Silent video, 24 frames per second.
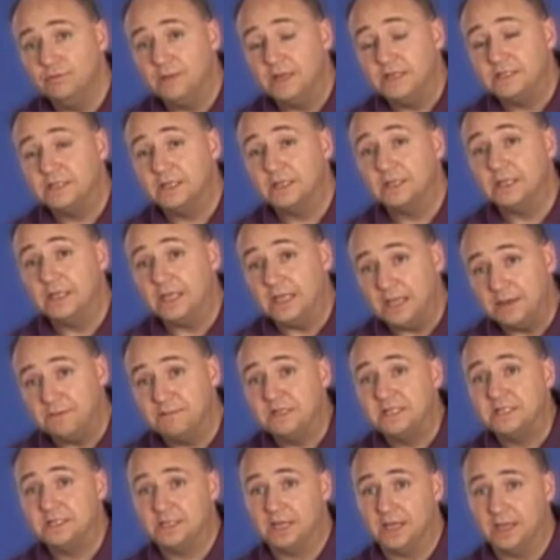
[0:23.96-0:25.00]
basically
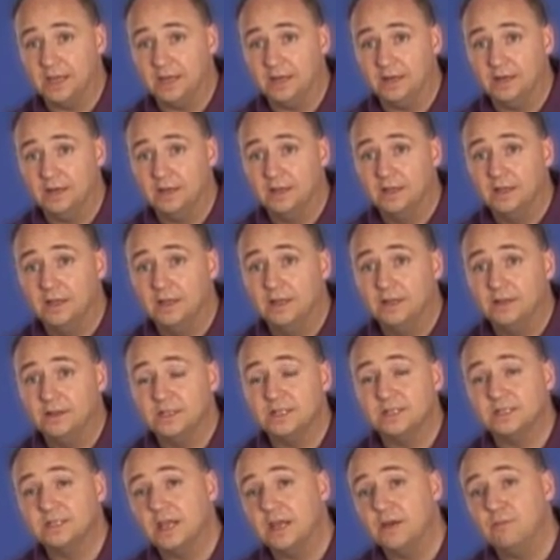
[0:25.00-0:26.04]
imitate the
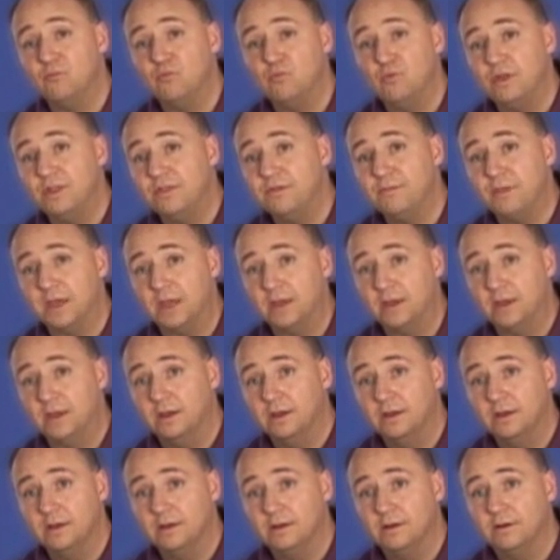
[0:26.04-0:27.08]
same rhythmic
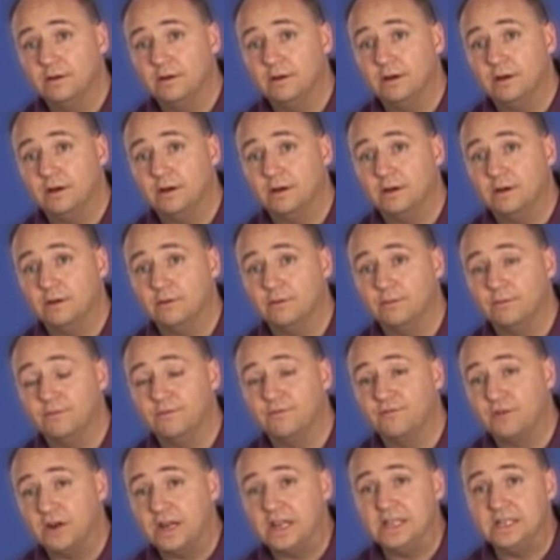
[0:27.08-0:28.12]

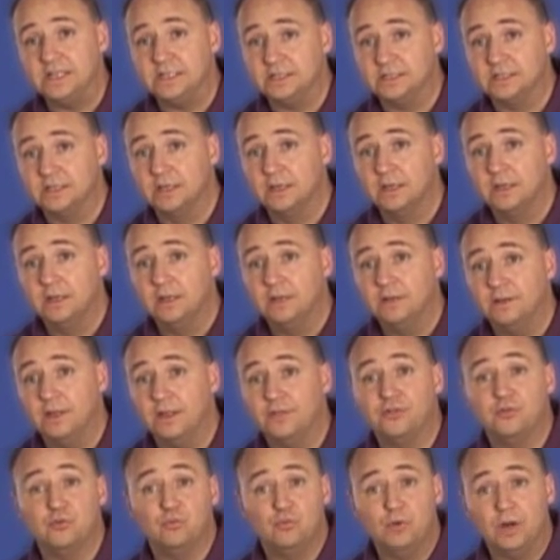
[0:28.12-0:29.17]
phrase
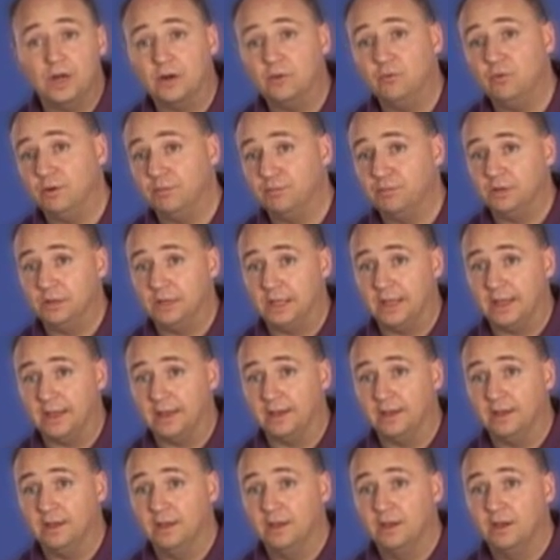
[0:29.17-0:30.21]
that the rick would
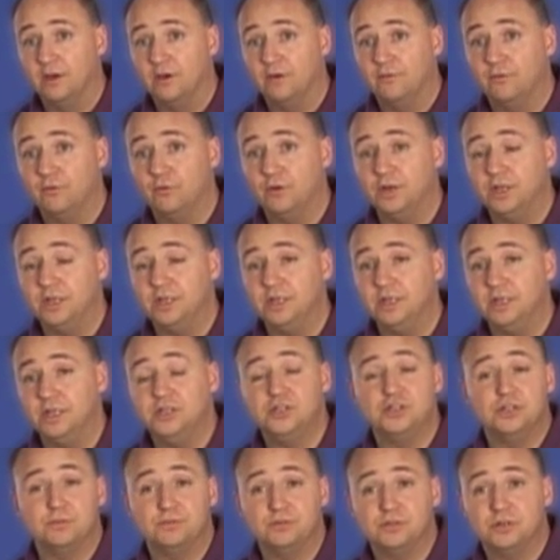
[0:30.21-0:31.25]
play for
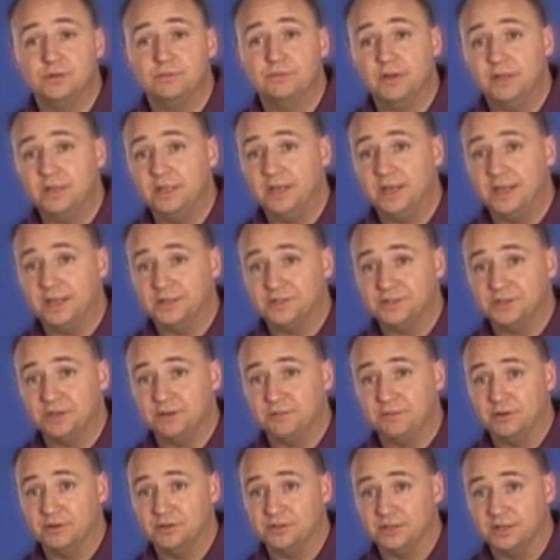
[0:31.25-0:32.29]
Egyptian belly dancing
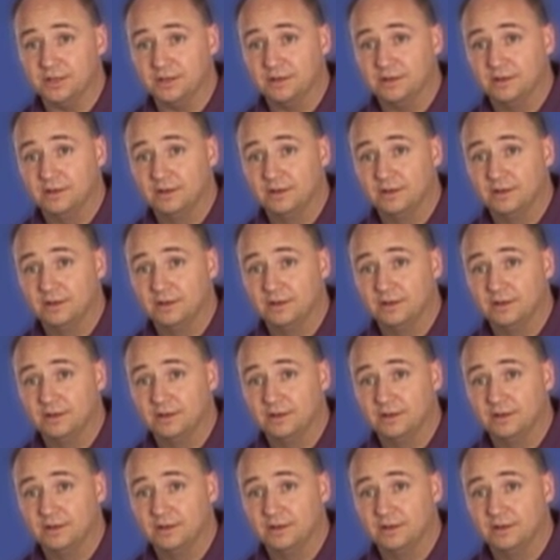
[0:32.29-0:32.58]
music.